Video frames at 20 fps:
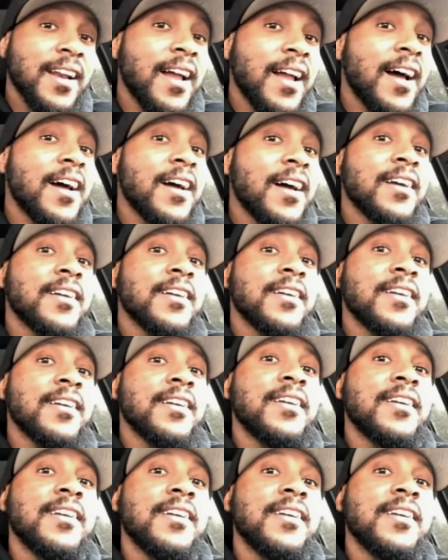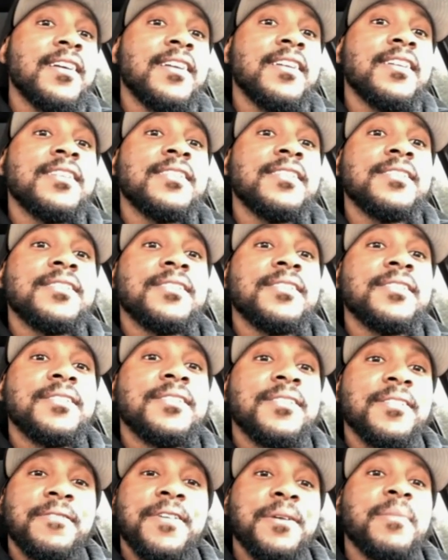punching the clock
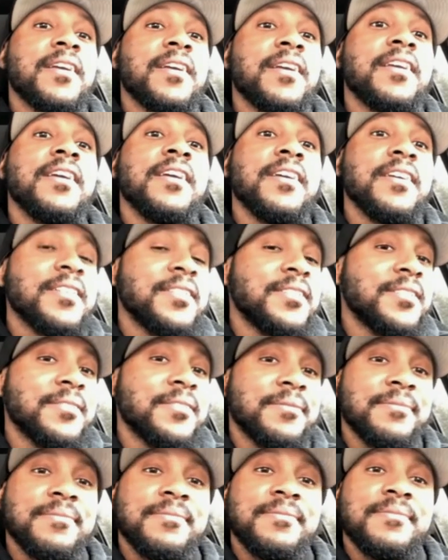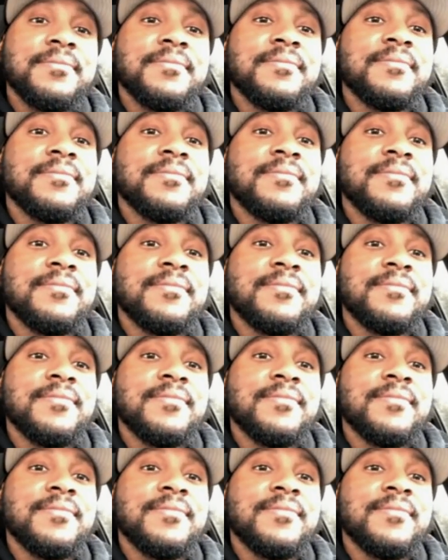hmm. to feed my kids.